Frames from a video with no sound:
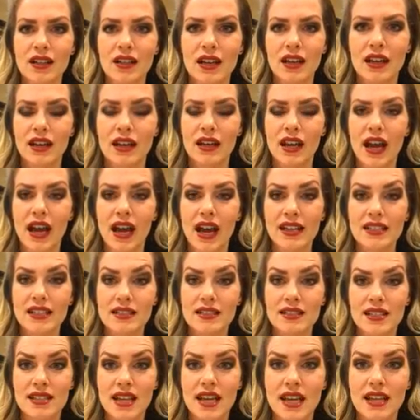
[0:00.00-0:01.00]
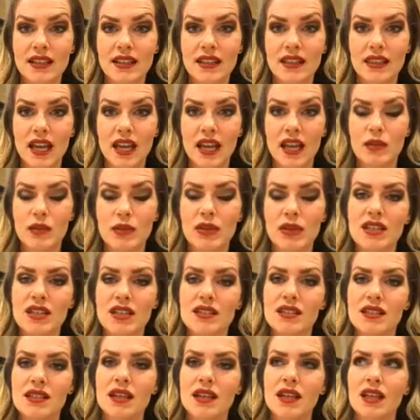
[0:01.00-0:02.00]
And I decided then,
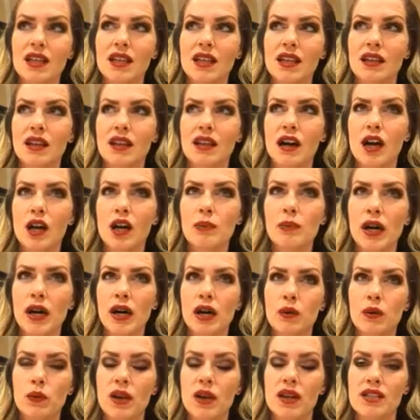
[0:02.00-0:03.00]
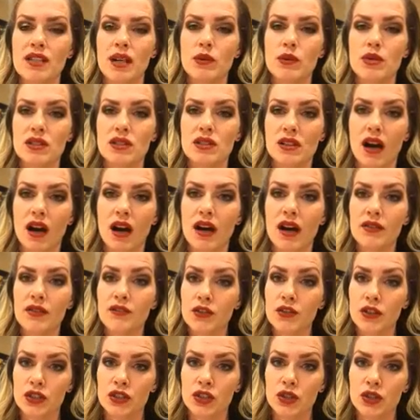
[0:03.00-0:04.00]
because the hard part was I was gone
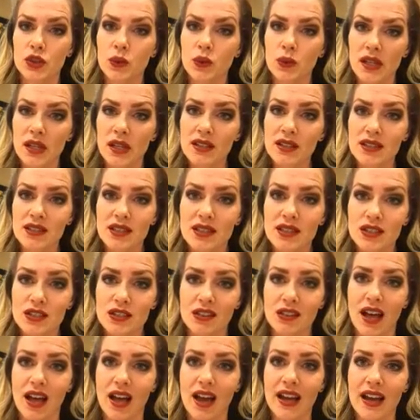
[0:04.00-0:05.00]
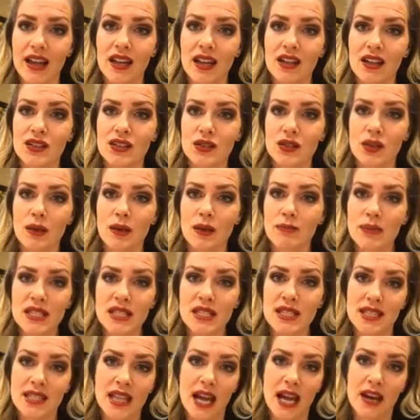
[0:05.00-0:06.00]
for 2 weeks in July, and so I
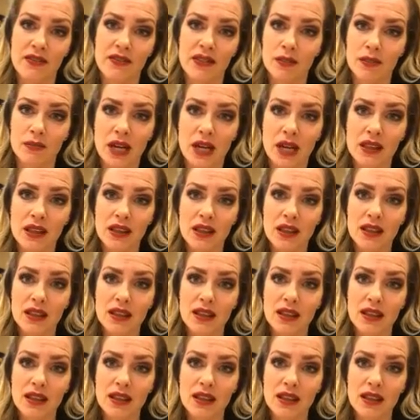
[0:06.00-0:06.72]
missed half the month.